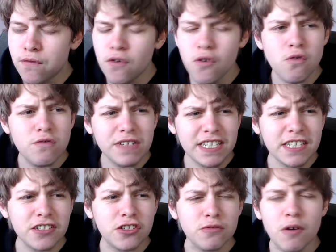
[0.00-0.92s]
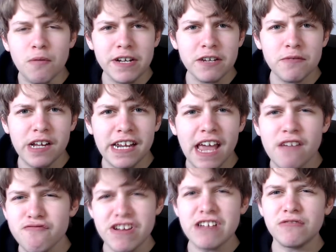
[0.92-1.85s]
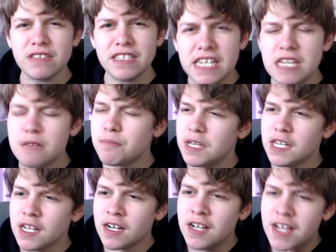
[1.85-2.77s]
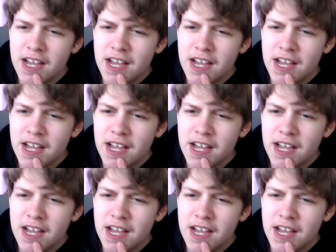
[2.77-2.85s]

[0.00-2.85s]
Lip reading: Oh, this is a good one. We're gonna get real deep here.